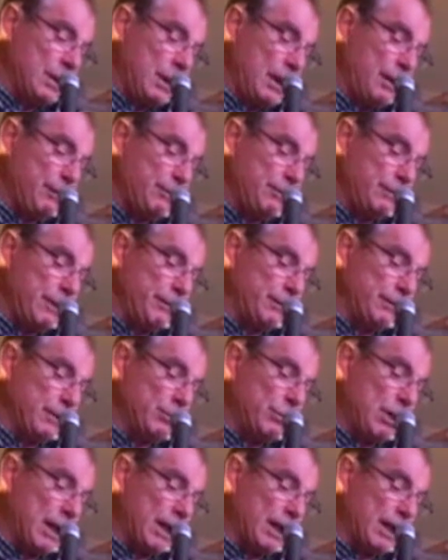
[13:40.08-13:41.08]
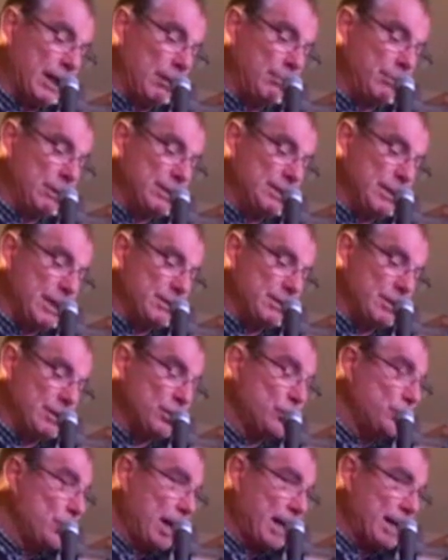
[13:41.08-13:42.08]
if a drug company says
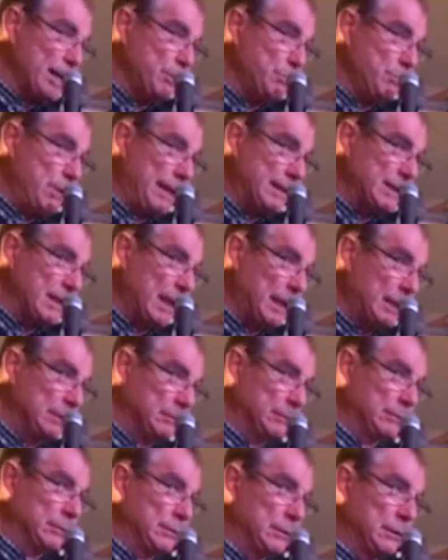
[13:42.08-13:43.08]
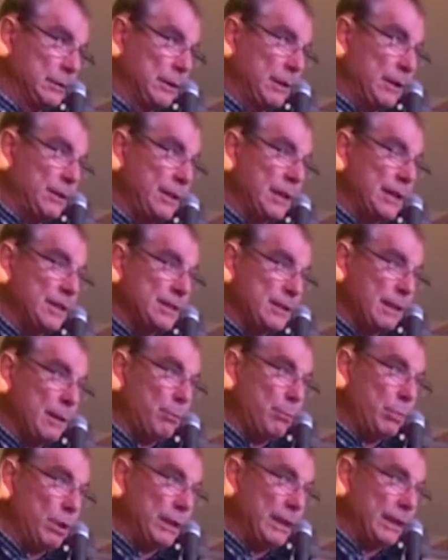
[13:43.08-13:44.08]
this drug is better, then
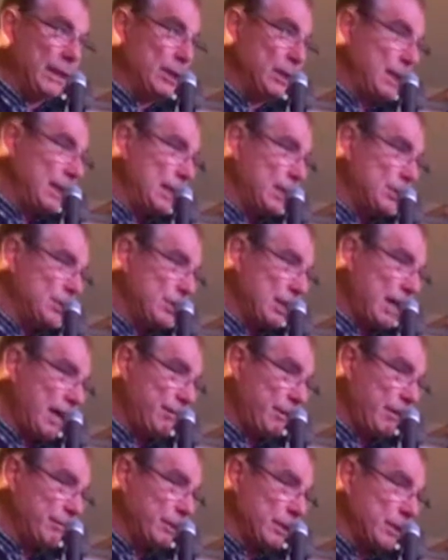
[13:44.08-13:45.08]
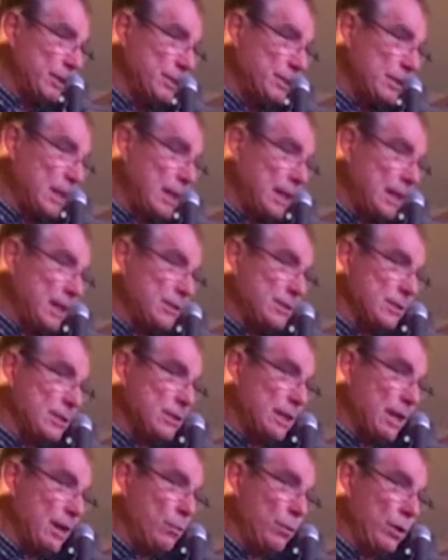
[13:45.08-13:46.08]
somebody needs to have evidence and needs to
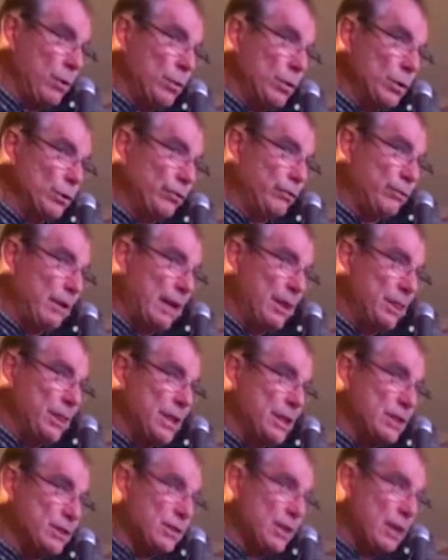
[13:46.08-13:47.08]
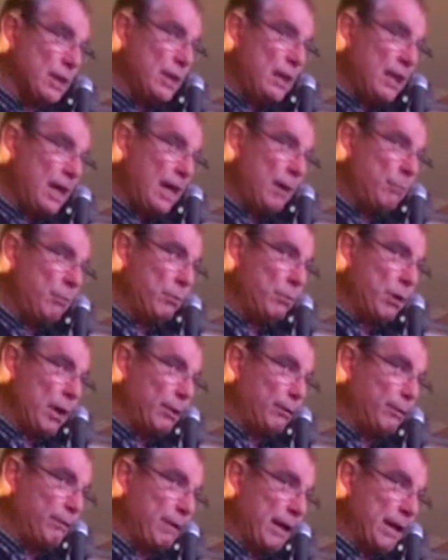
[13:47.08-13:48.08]
say, we will fund this and we
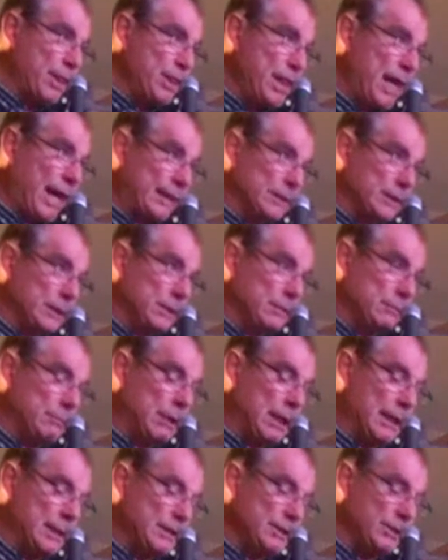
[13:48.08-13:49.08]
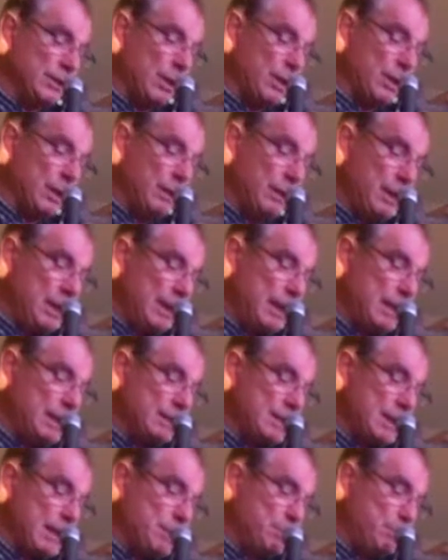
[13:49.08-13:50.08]
won't fund that, right? So that, in
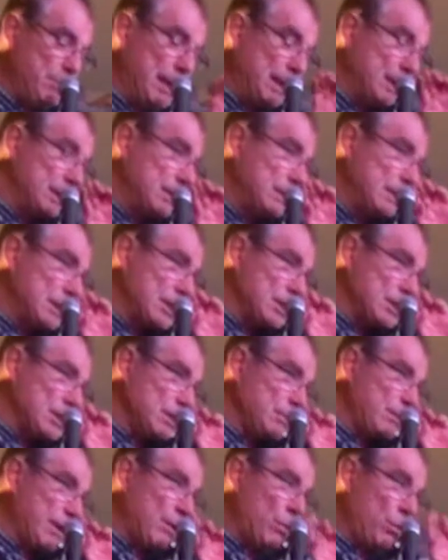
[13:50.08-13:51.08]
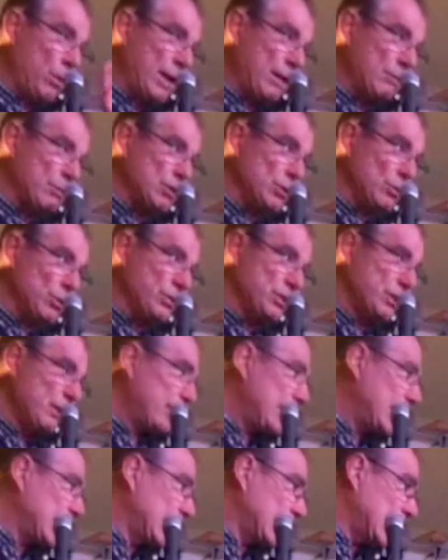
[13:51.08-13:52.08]
a sense, big decisions about where resources
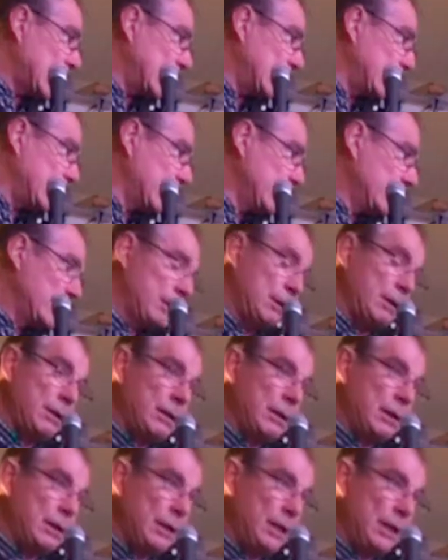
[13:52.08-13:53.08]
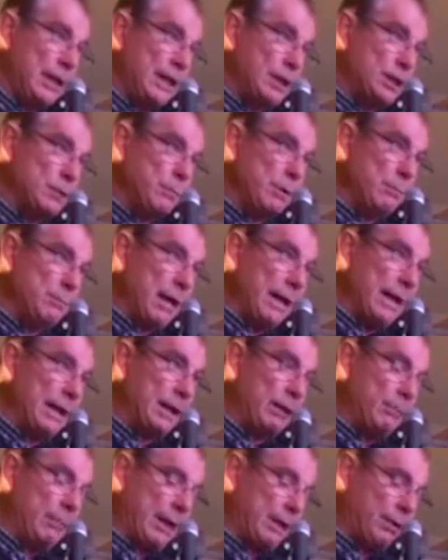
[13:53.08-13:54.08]
are allocated need to be made
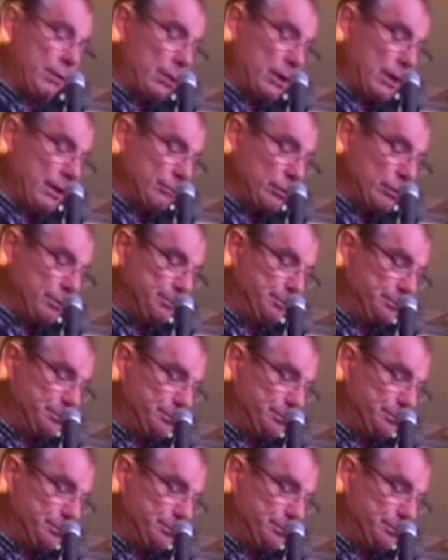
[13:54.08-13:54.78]
at a macro level.